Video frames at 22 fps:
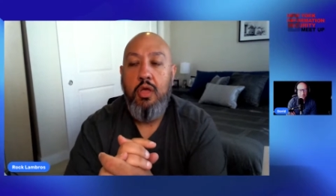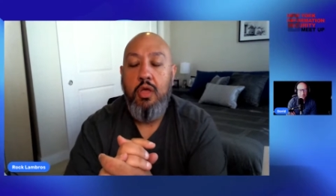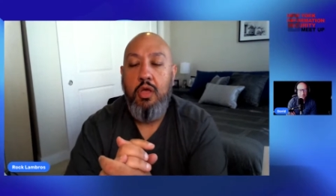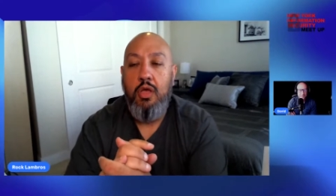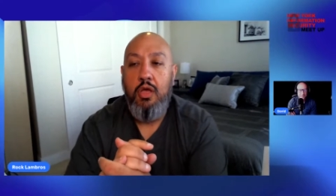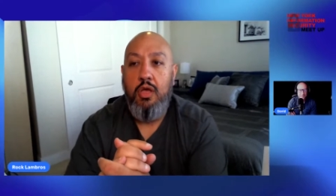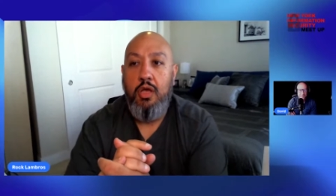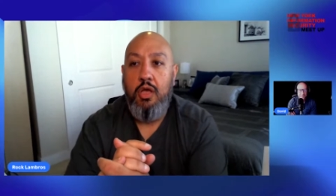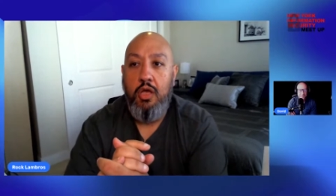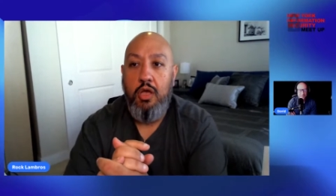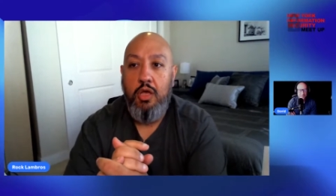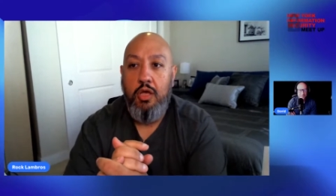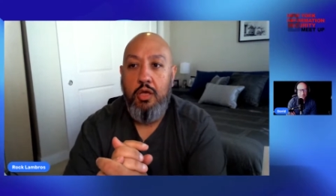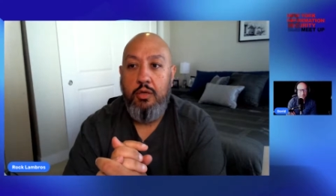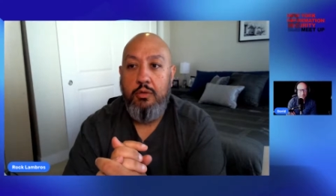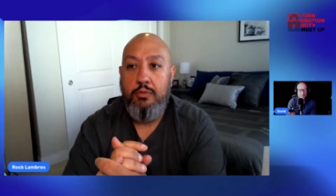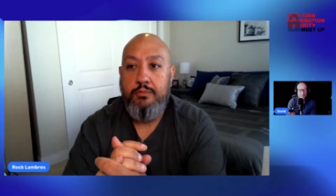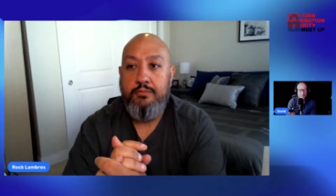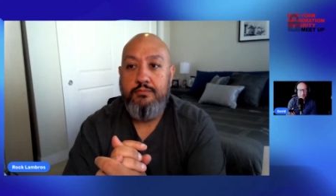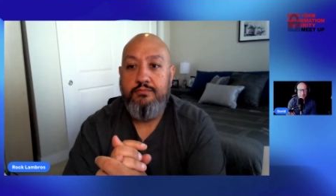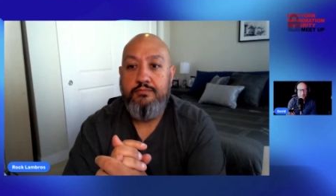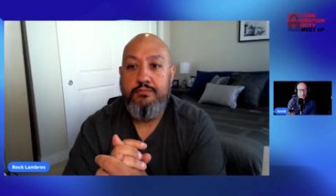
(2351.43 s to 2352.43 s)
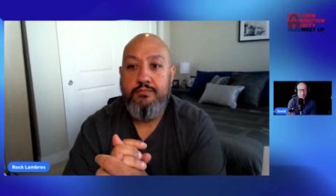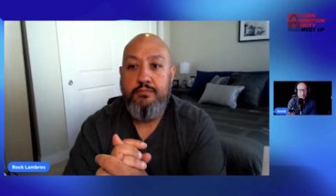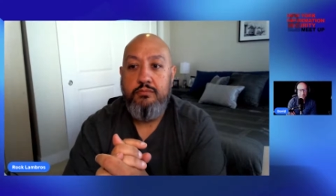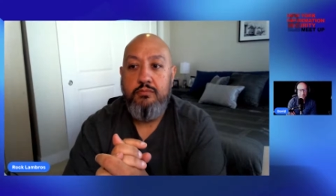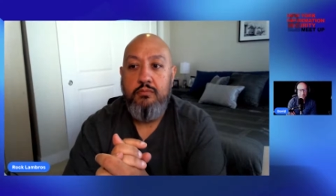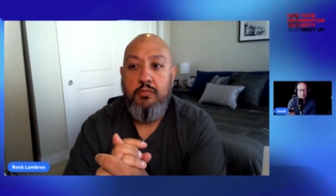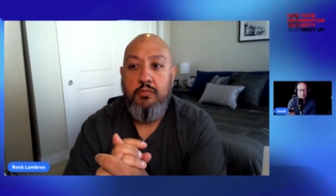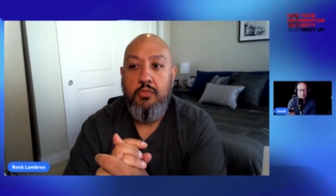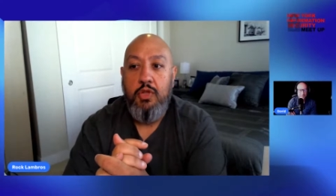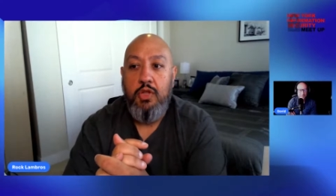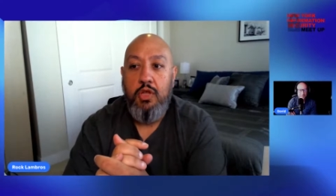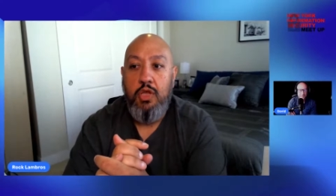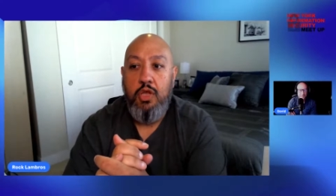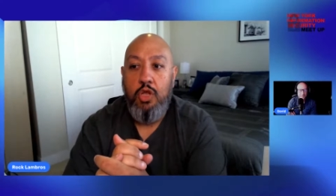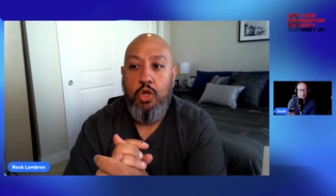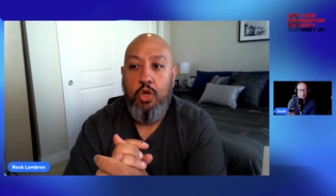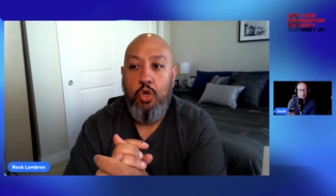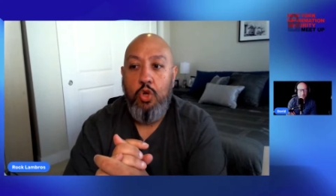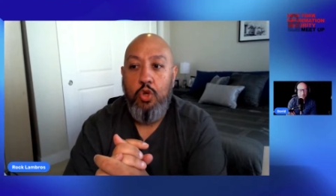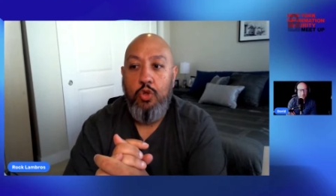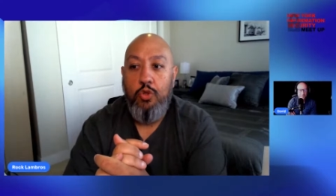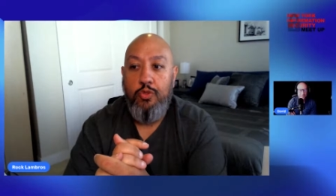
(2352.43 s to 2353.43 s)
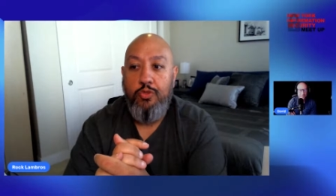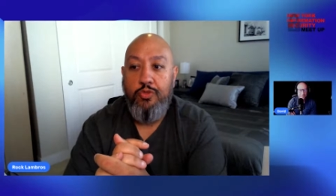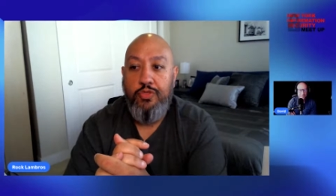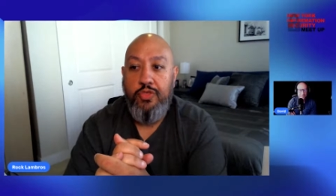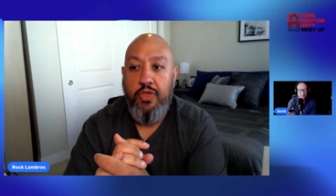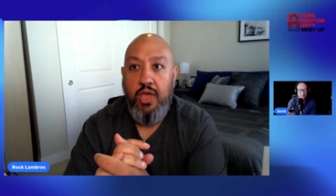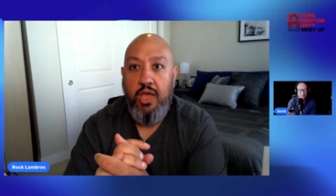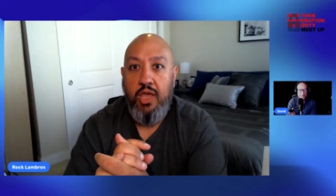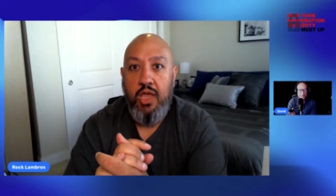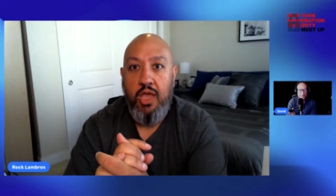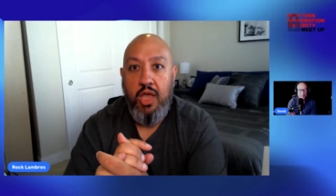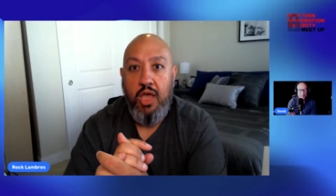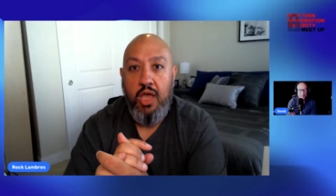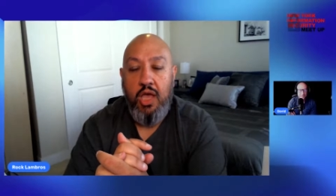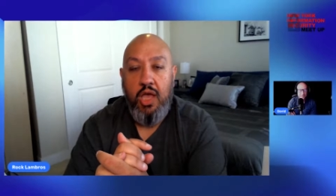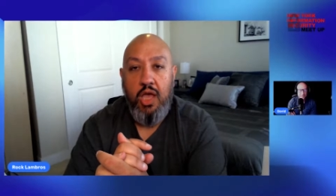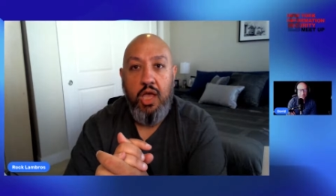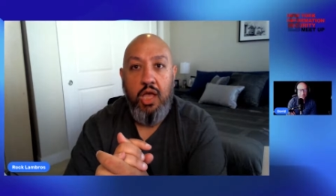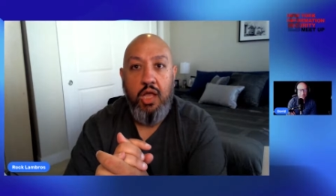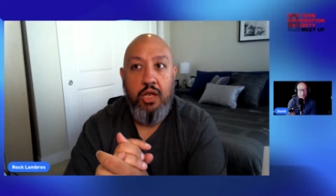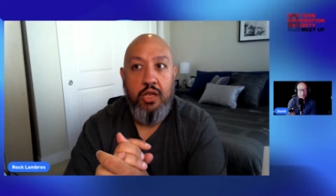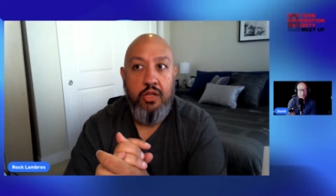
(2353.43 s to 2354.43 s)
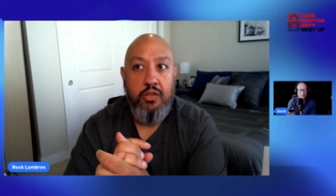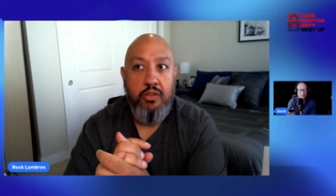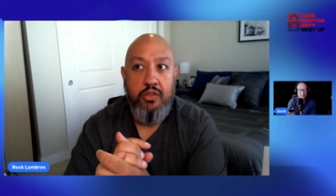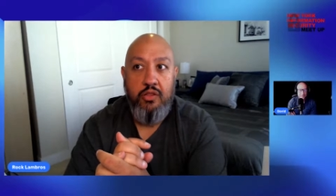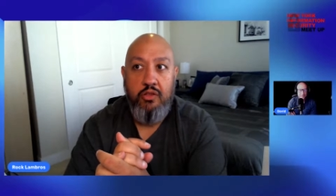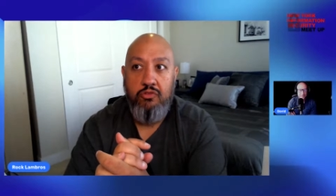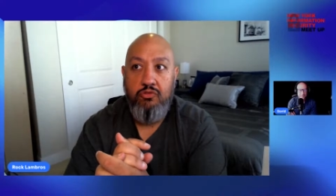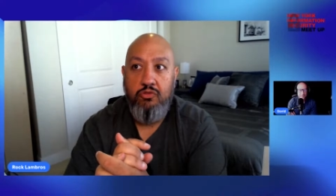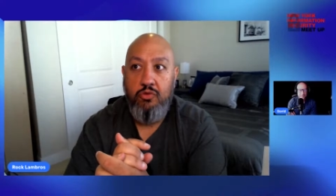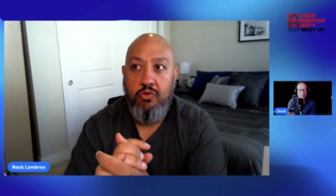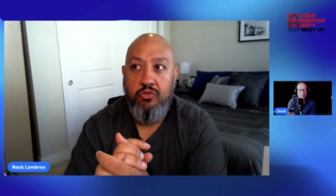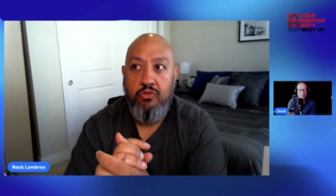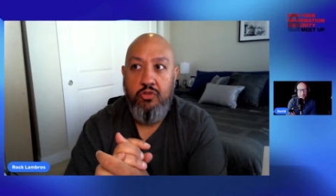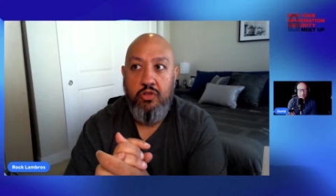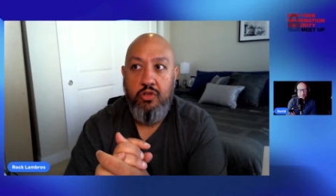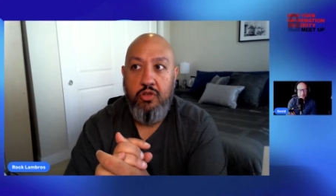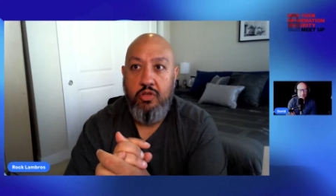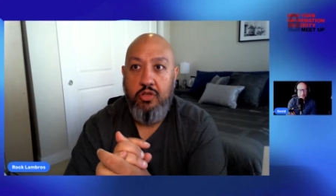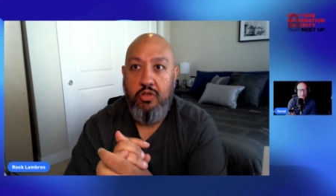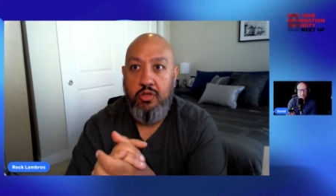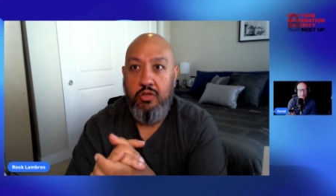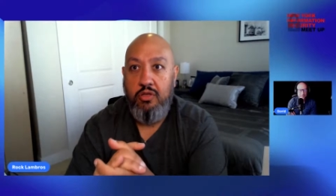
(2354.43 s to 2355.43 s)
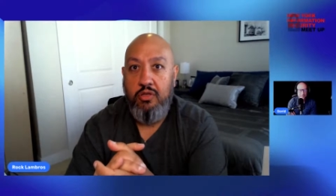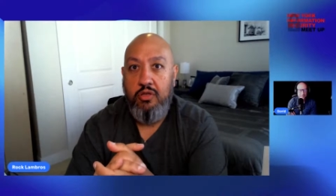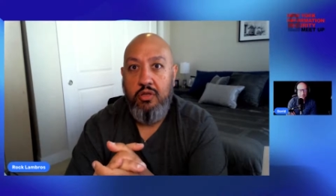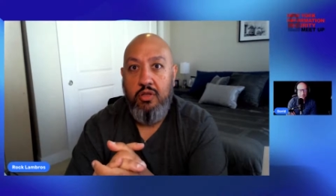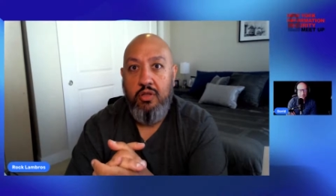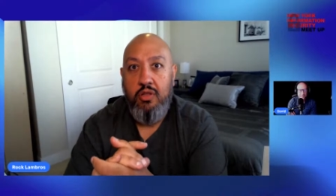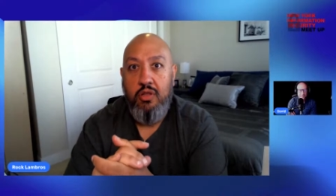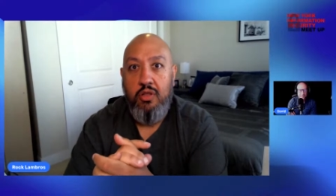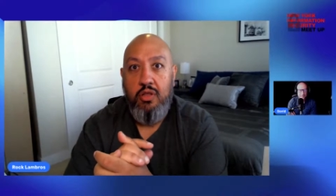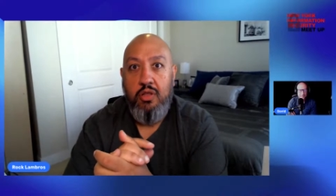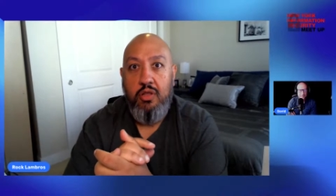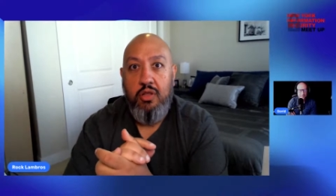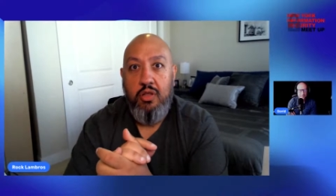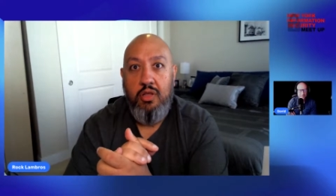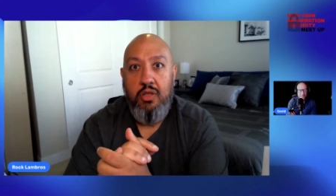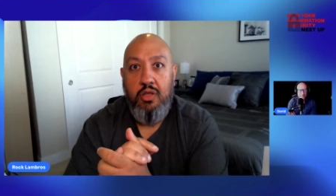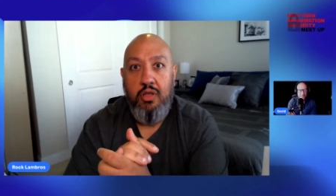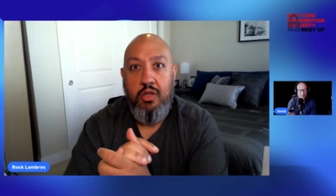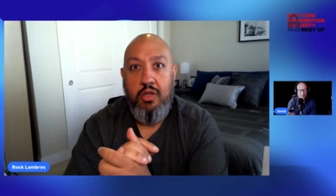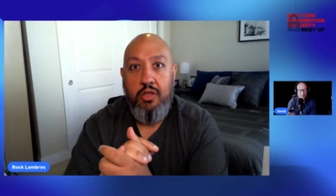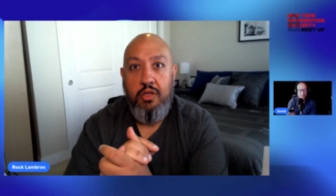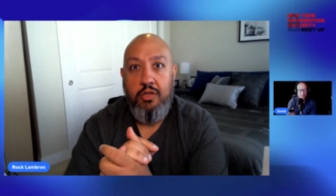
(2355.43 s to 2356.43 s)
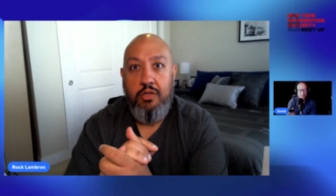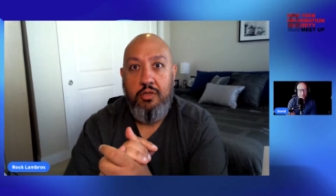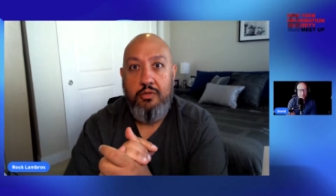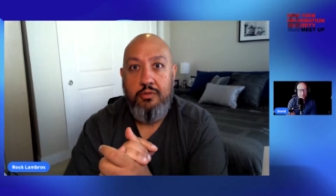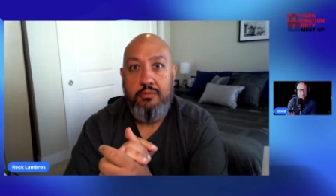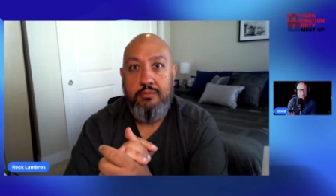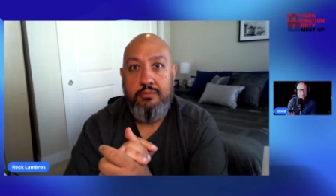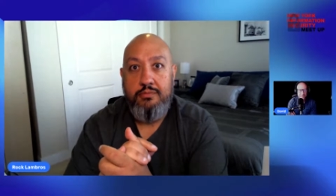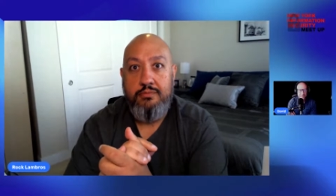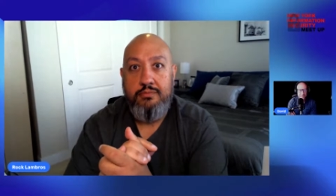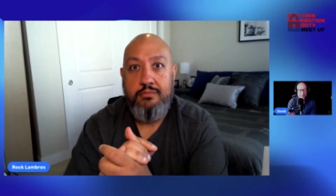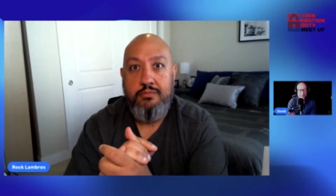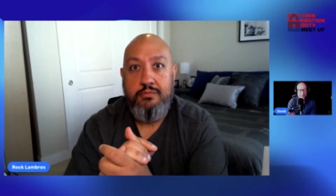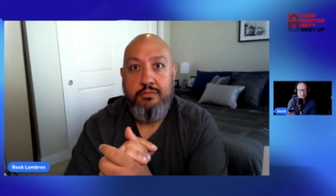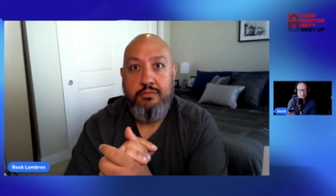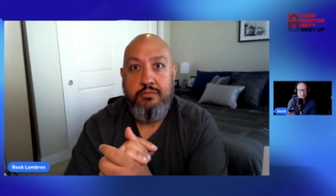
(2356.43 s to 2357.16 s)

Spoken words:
Um, they had this was a um,